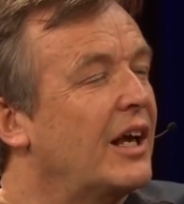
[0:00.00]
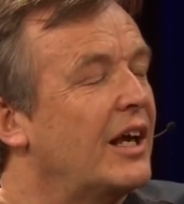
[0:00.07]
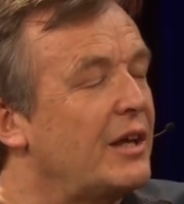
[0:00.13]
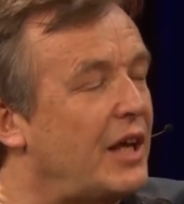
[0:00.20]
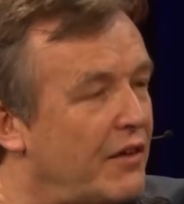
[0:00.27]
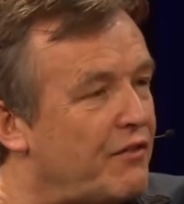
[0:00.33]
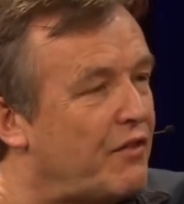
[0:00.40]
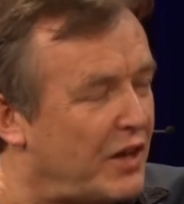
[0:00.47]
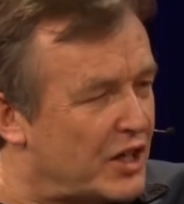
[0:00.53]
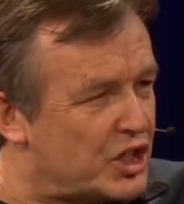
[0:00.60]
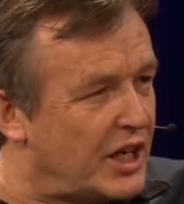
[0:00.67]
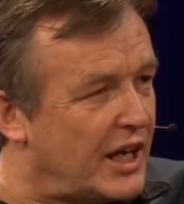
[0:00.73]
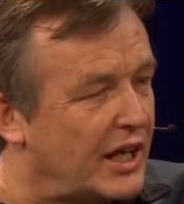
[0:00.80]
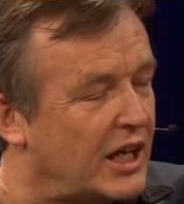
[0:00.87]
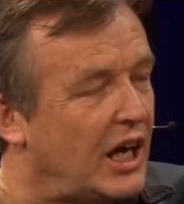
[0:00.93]

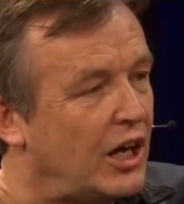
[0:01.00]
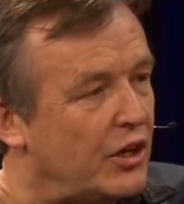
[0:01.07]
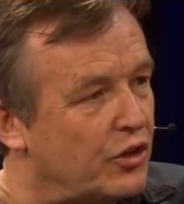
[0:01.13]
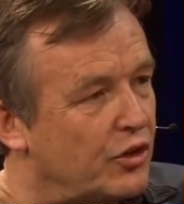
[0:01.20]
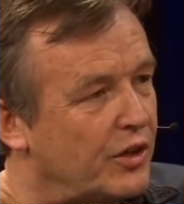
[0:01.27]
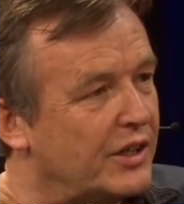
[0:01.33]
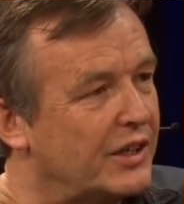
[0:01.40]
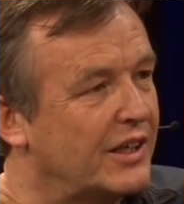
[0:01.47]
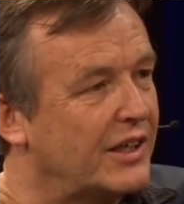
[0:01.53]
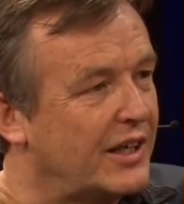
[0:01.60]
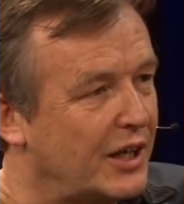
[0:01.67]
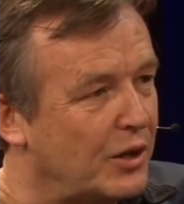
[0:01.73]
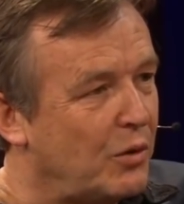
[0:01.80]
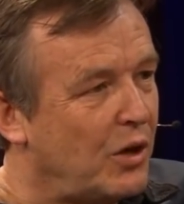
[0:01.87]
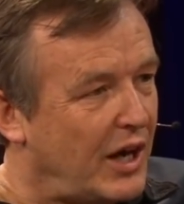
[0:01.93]
eventually 100
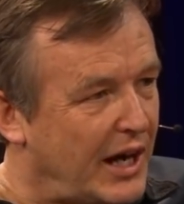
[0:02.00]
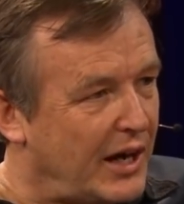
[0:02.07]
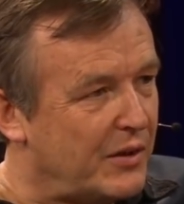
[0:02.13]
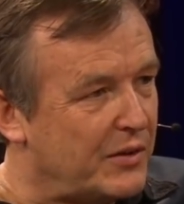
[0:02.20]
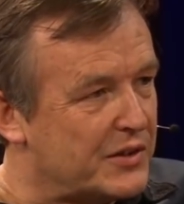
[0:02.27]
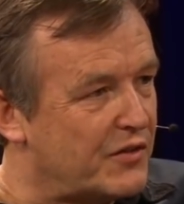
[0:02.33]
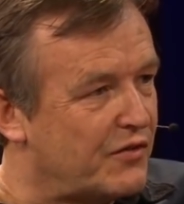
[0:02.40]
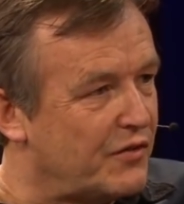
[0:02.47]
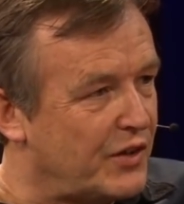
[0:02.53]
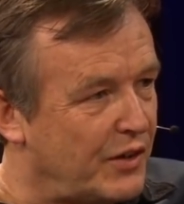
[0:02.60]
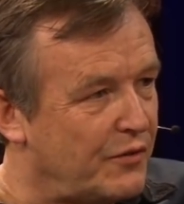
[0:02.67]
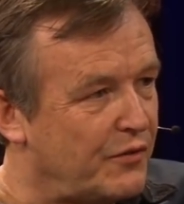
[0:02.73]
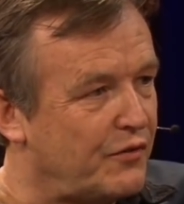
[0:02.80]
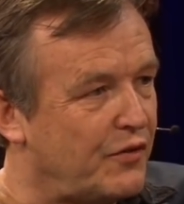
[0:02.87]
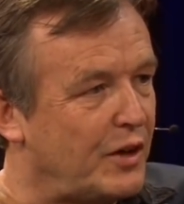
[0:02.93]
gigawatt hours
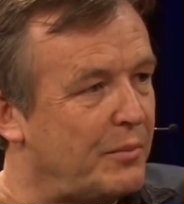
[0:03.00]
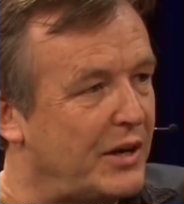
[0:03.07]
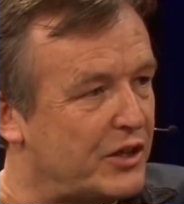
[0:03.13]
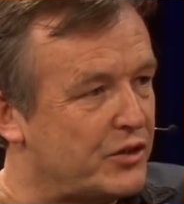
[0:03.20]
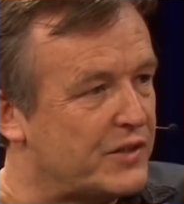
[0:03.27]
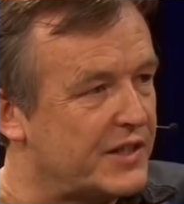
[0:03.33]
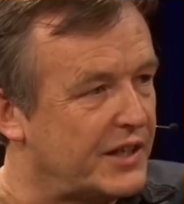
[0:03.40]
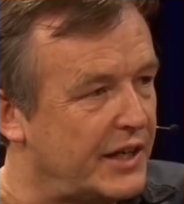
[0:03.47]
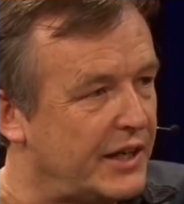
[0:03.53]
of batteries a